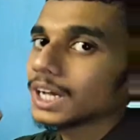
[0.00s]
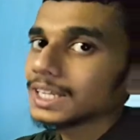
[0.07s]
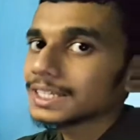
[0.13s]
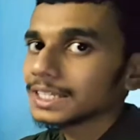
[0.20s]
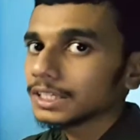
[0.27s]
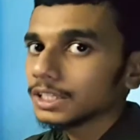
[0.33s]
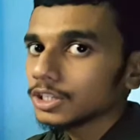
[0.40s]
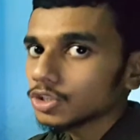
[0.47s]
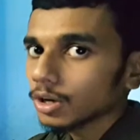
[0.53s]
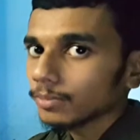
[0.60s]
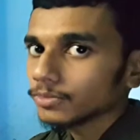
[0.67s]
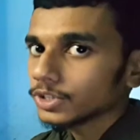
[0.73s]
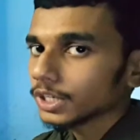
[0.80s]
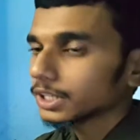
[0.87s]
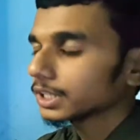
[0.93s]
we can see this
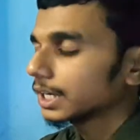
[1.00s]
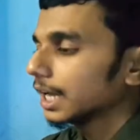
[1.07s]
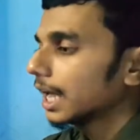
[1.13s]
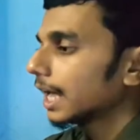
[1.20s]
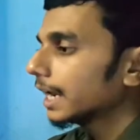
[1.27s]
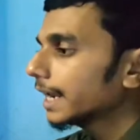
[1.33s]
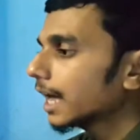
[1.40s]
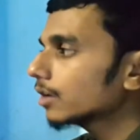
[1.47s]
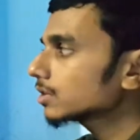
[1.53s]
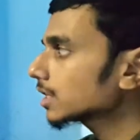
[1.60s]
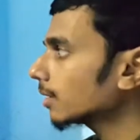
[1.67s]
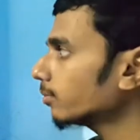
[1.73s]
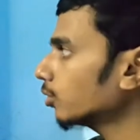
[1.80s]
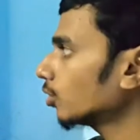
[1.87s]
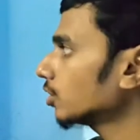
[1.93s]
object. Now
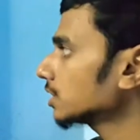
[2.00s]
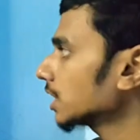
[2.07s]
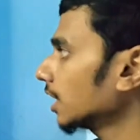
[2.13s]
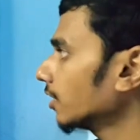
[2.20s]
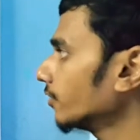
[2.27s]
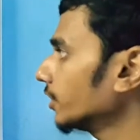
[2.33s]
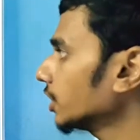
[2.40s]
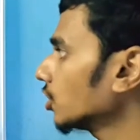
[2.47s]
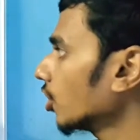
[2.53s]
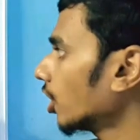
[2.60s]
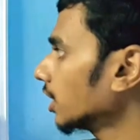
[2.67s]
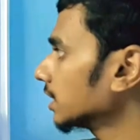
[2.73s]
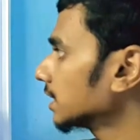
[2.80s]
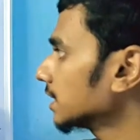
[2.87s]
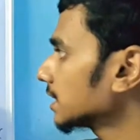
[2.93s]
suppose we
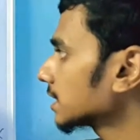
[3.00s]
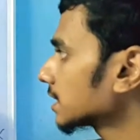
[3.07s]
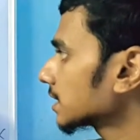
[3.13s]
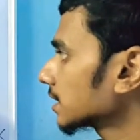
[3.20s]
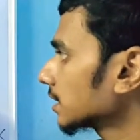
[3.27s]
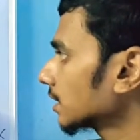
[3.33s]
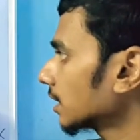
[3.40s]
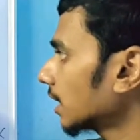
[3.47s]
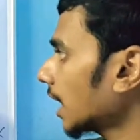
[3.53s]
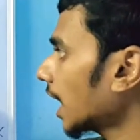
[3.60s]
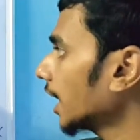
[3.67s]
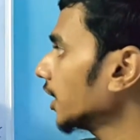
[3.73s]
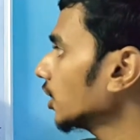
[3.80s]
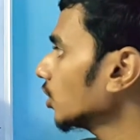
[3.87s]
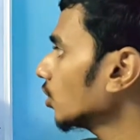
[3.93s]
got this
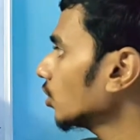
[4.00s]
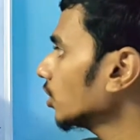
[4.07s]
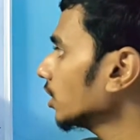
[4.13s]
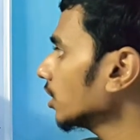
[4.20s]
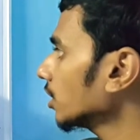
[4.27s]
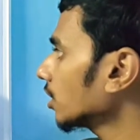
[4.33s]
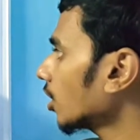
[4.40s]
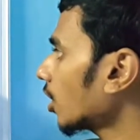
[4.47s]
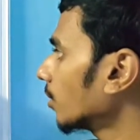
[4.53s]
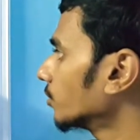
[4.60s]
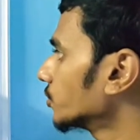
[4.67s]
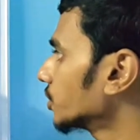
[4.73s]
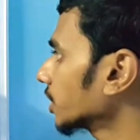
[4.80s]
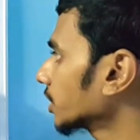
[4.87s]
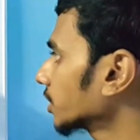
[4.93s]
unknown
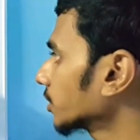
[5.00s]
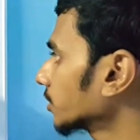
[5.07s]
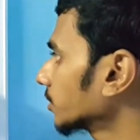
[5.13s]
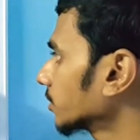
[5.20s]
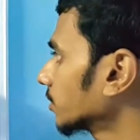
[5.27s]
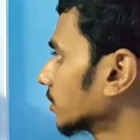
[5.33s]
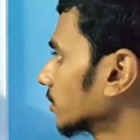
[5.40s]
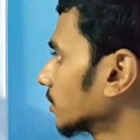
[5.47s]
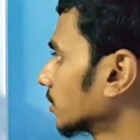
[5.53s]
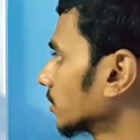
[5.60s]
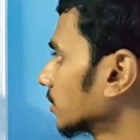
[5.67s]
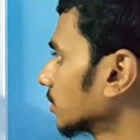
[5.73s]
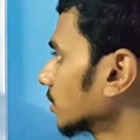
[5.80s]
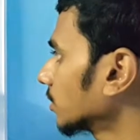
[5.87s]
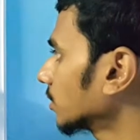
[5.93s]
object.
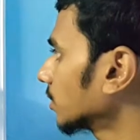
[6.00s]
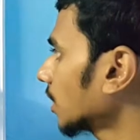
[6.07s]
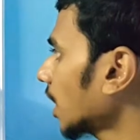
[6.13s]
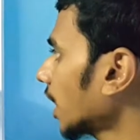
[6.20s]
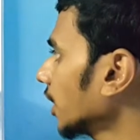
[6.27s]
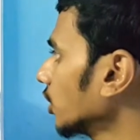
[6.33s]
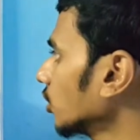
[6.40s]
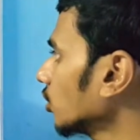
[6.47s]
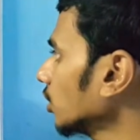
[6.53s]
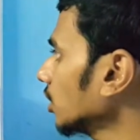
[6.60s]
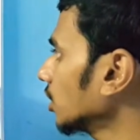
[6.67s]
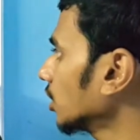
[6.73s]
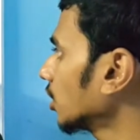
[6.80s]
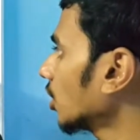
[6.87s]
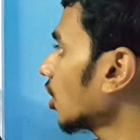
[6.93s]

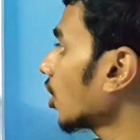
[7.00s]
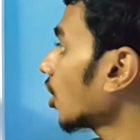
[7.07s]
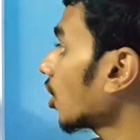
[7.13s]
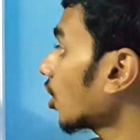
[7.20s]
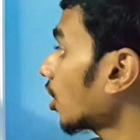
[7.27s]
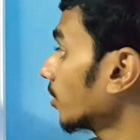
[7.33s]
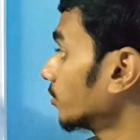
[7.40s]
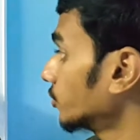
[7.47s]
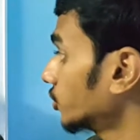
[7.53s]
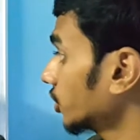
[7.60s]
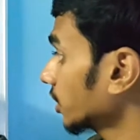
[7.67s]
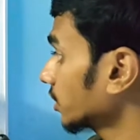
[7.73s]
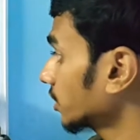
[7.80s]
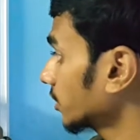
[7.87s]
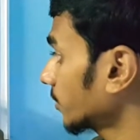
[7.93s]
Unknown
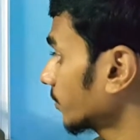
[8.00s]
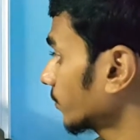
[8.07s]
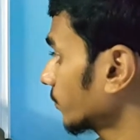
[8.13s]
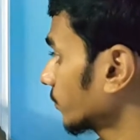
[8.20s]
object.